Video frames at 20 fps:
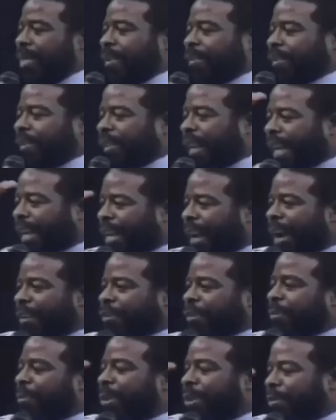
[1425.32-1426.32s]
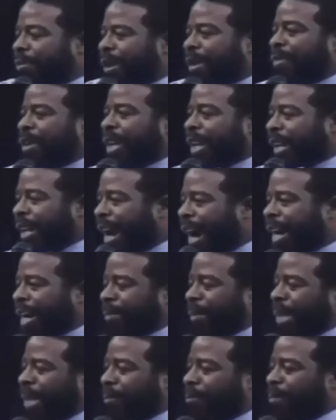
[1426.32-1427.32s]
This is a customer-driven
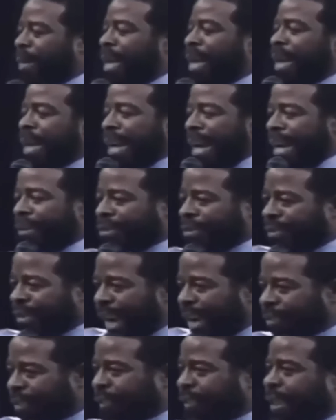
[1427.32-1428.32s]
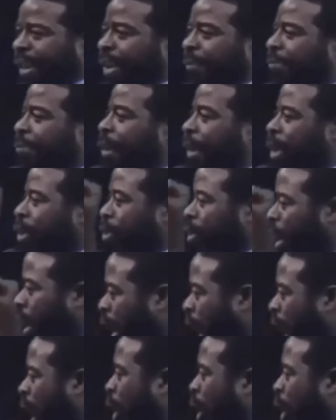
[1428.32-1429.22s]
economy. It's necessary for you to